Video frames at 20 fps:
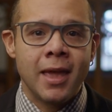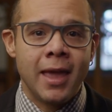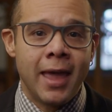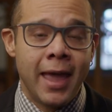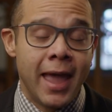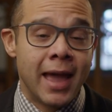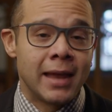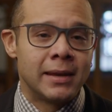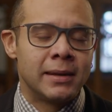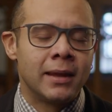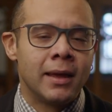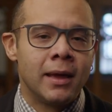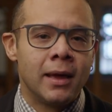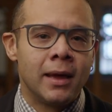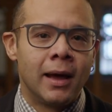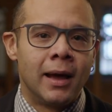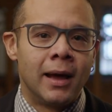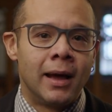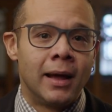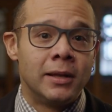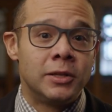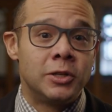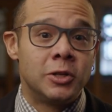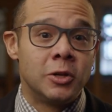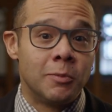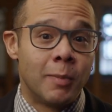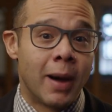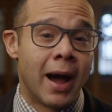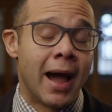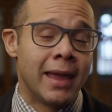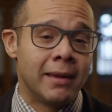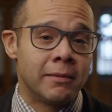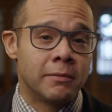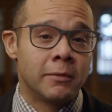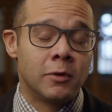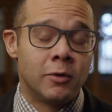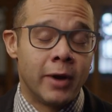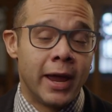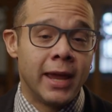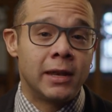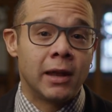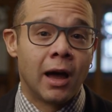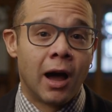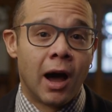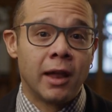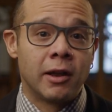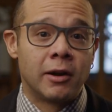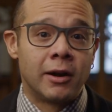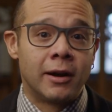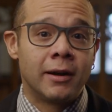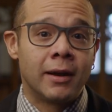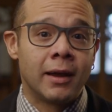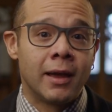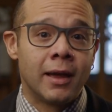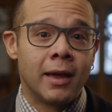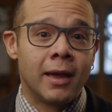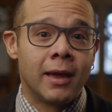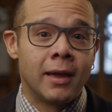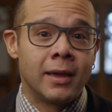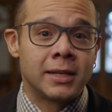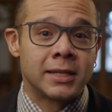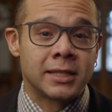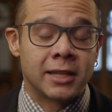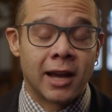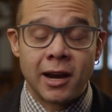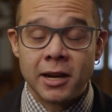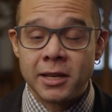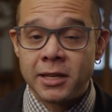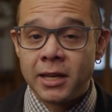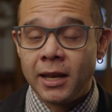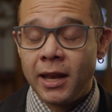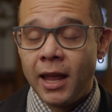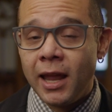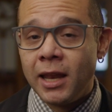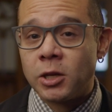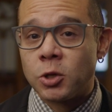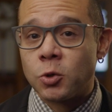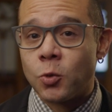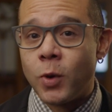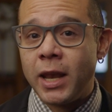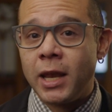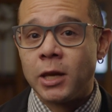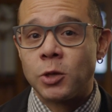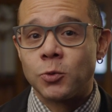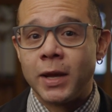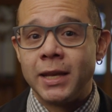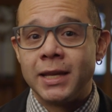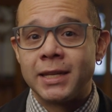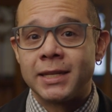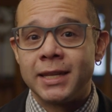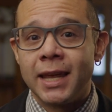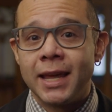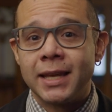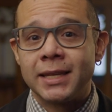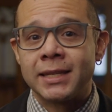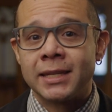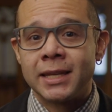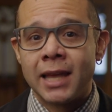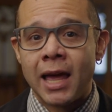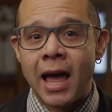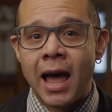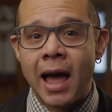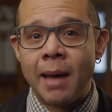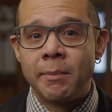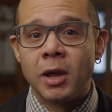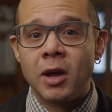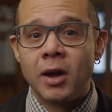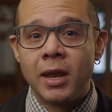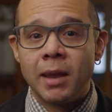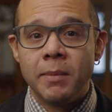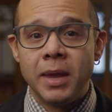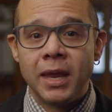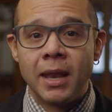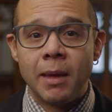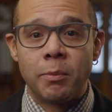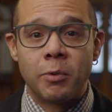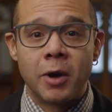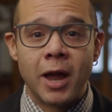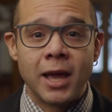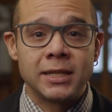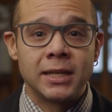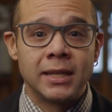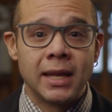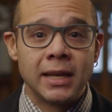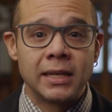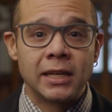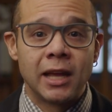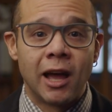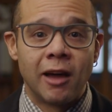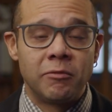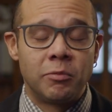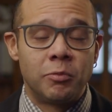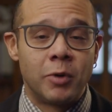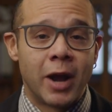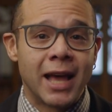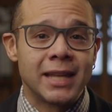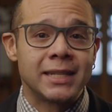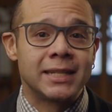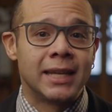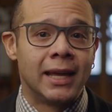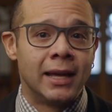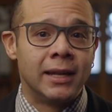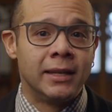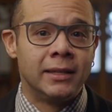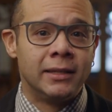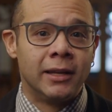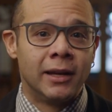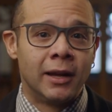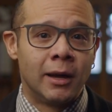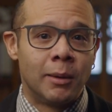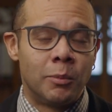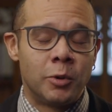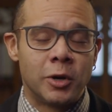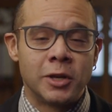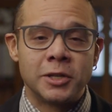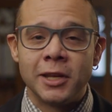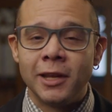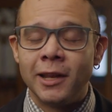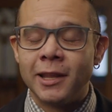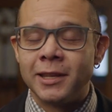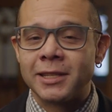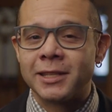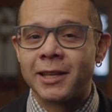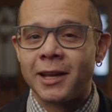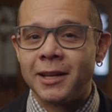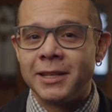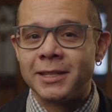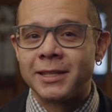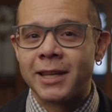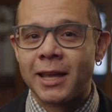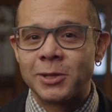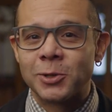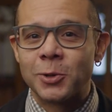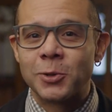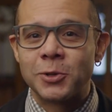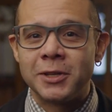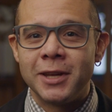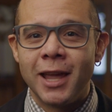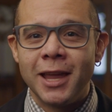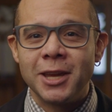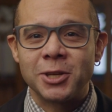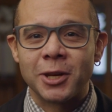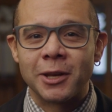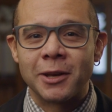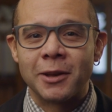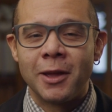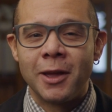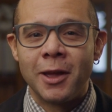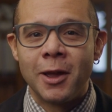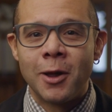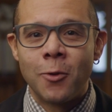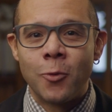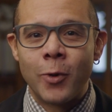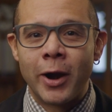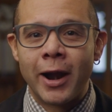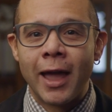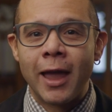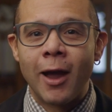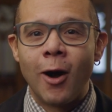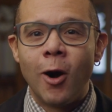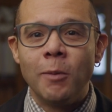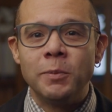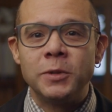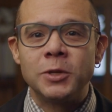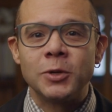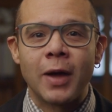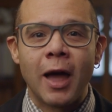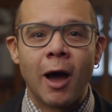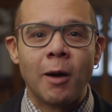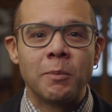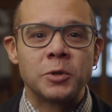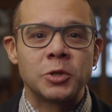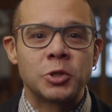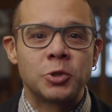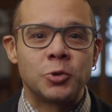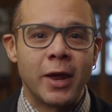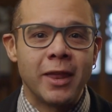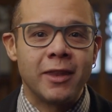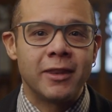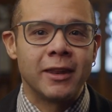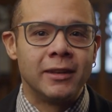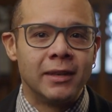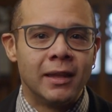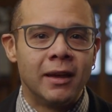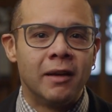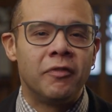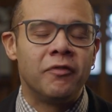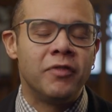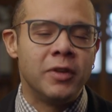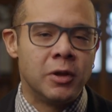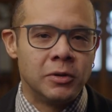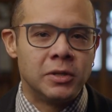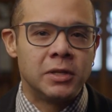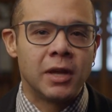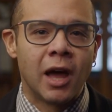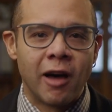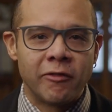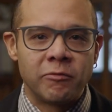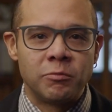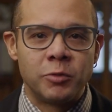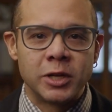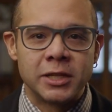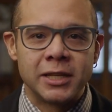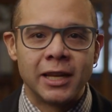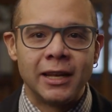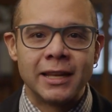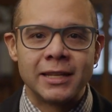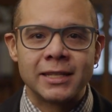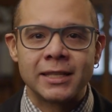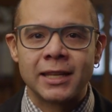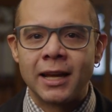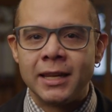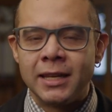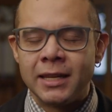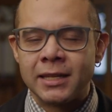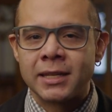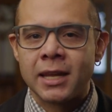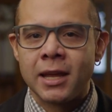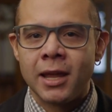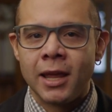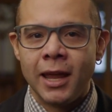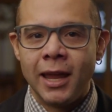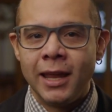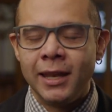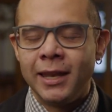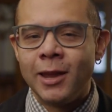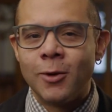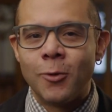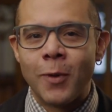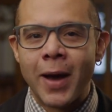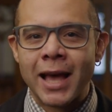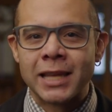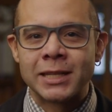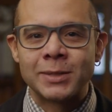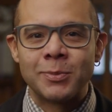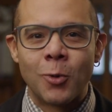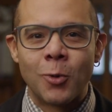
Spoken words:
And to my great honor, starting in 2026, I'm going to be the president of BRASA, the Brazilian Studies Association, where I hope to help strengthen the field of Brazilian studies in the US